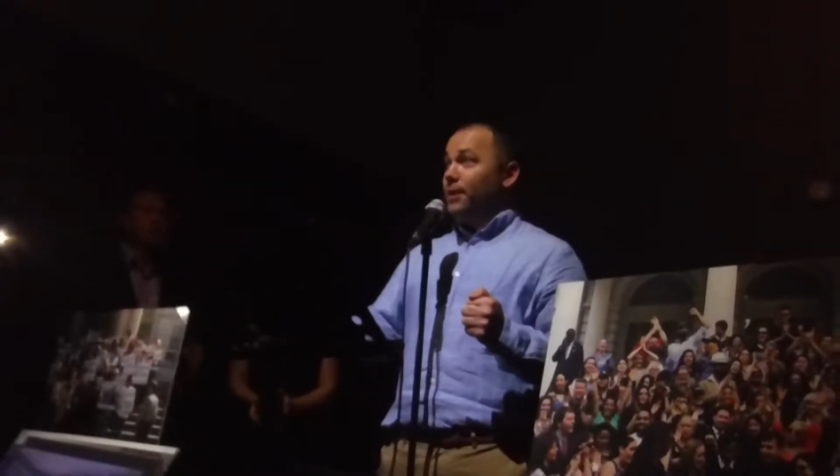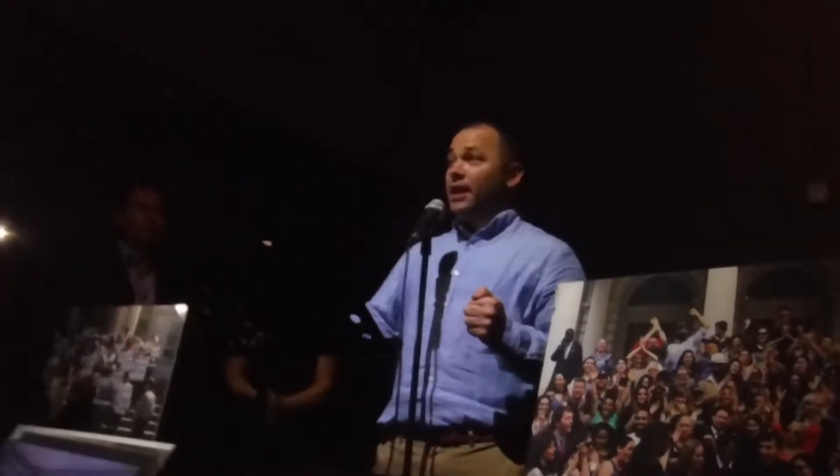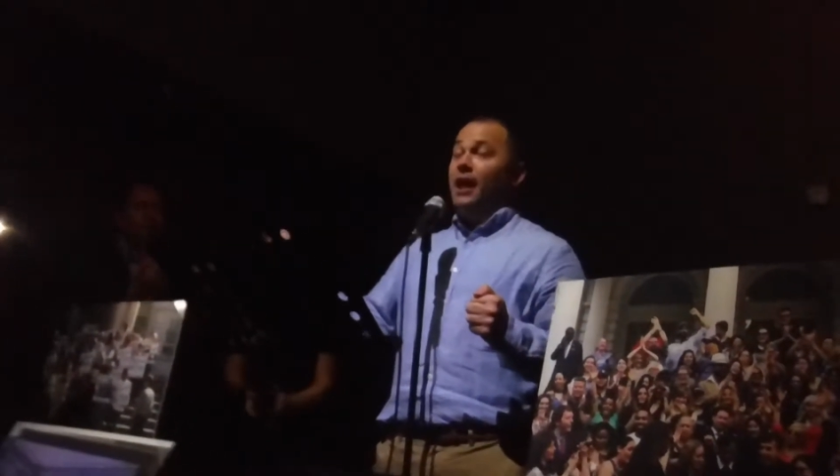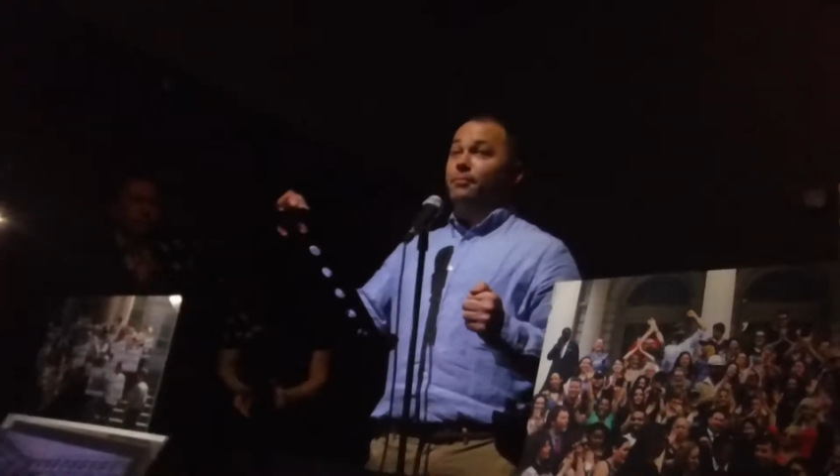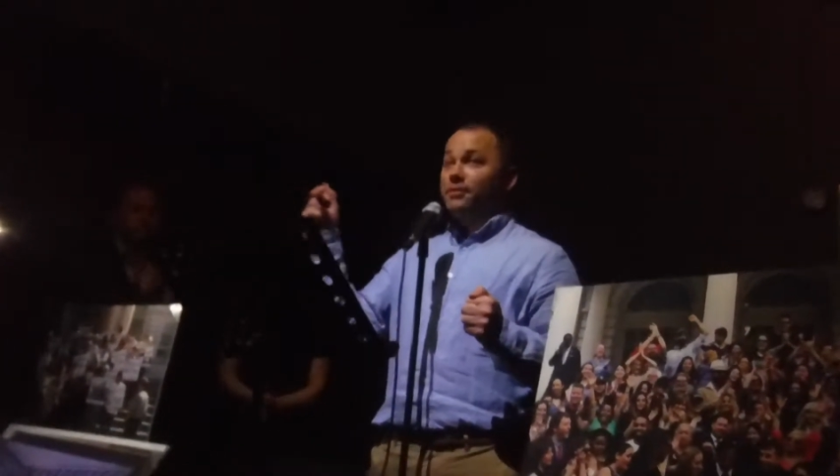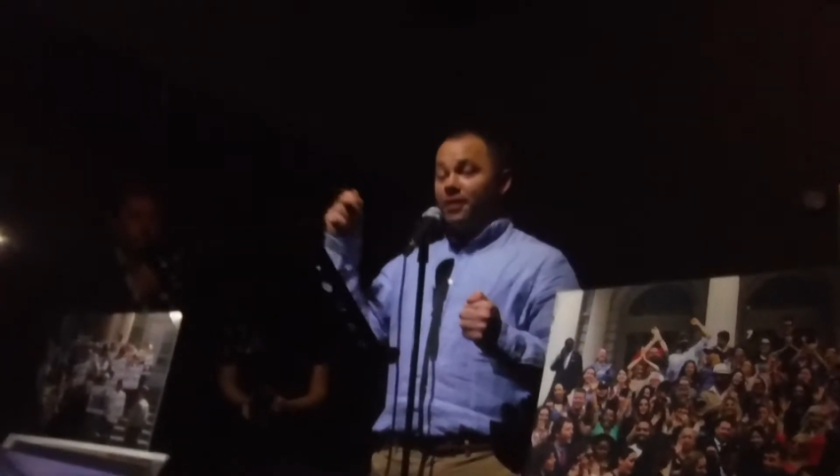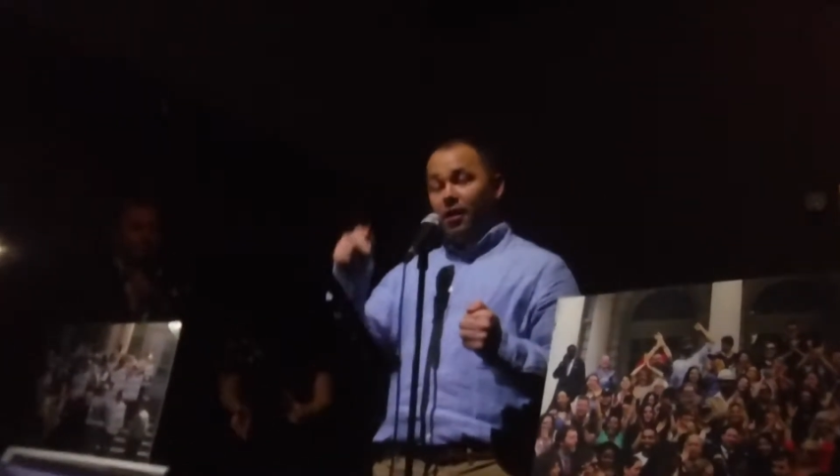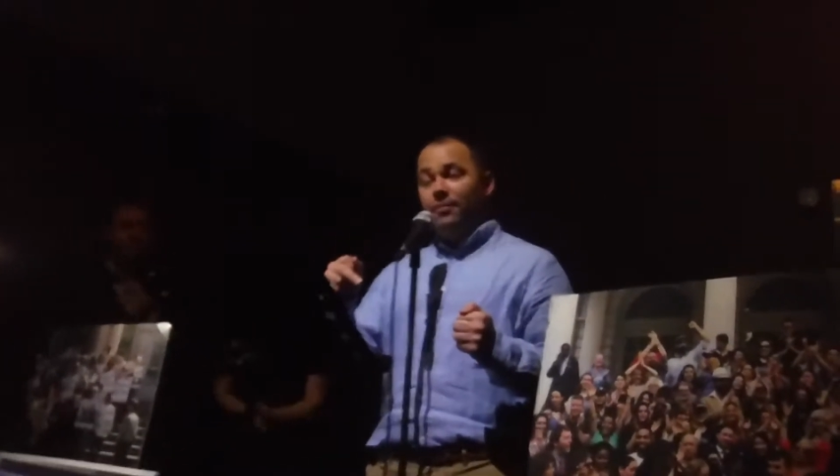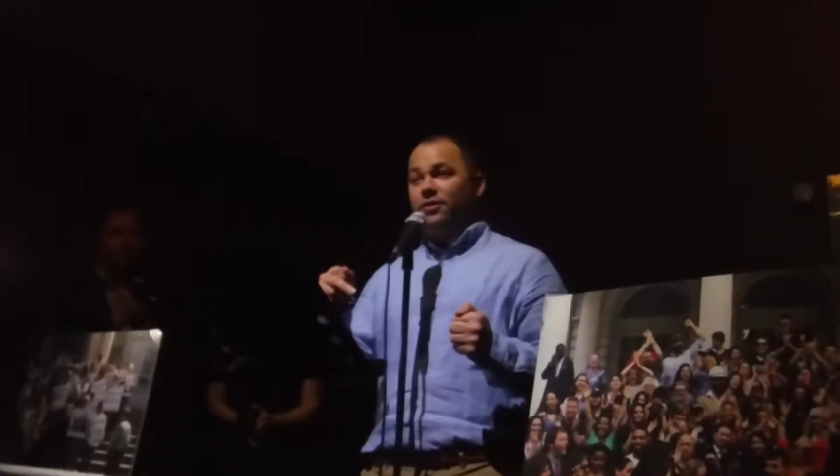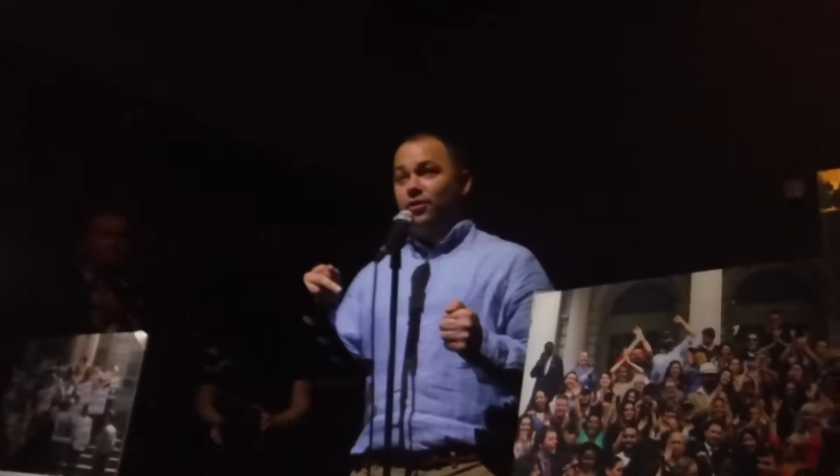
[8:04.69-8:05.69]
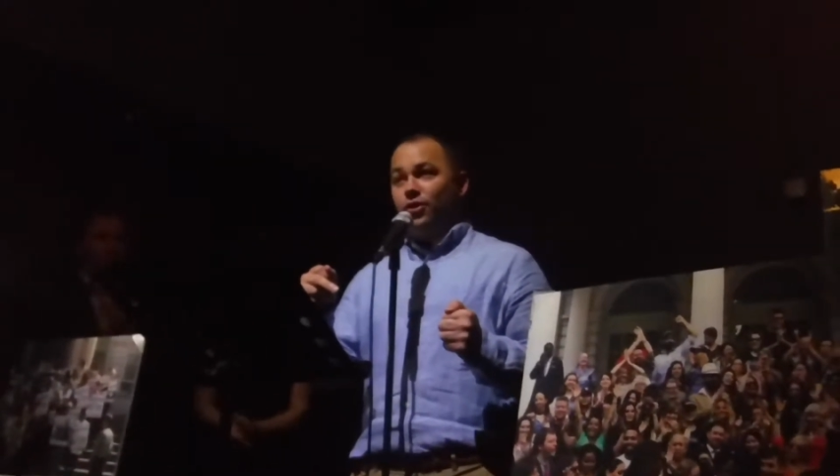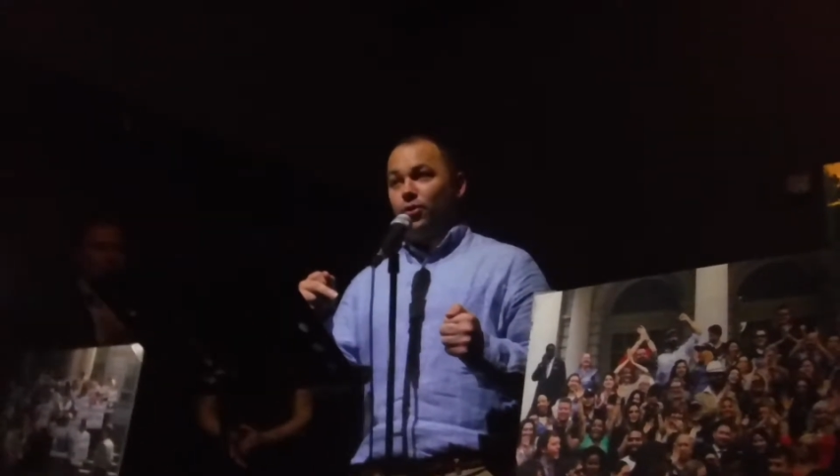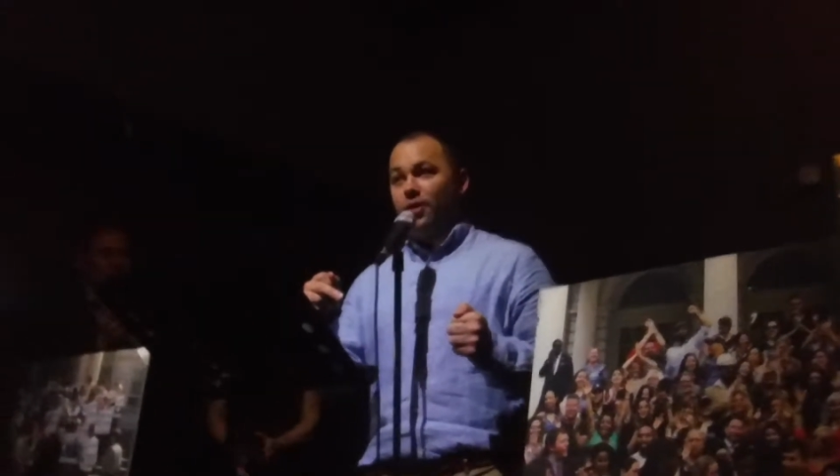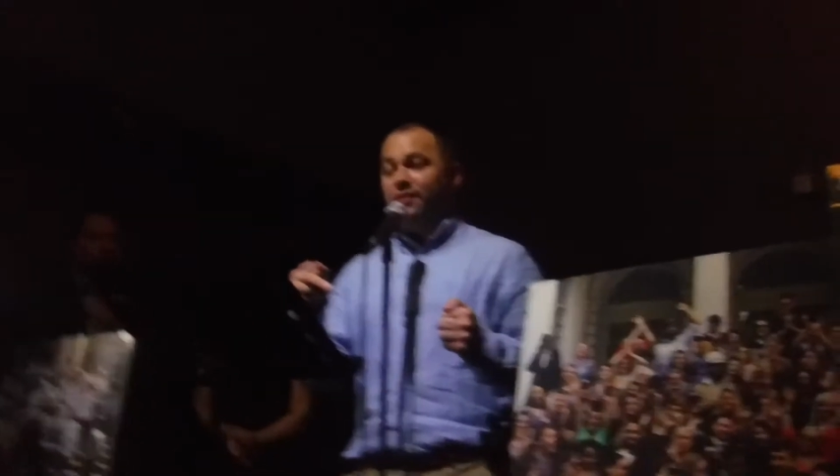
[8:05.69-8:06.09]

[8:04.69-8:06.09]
being able to come into New York